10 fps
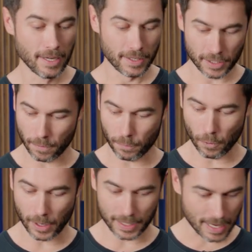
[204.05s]
So
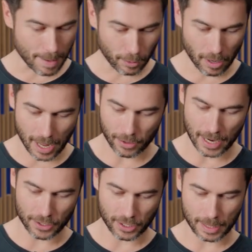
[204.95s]
for example, I
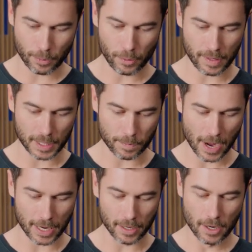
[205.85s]
could actually put this
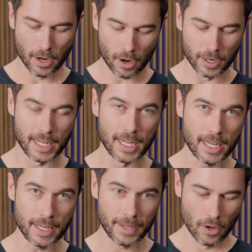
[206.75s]
bracket on
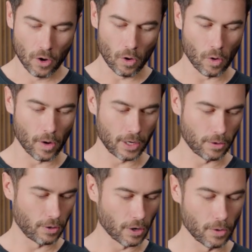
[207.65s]
here, or it
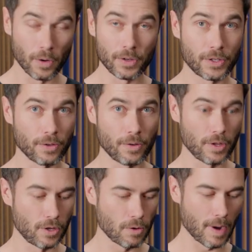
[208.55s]
could go onto
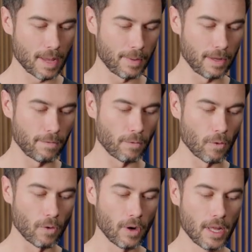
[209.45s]
the
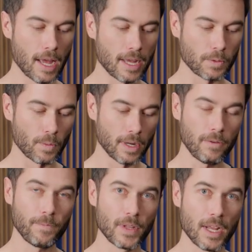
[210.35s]
UAP4 as
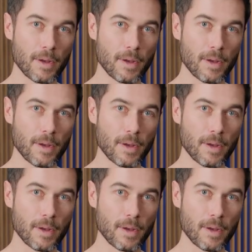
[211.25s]
well.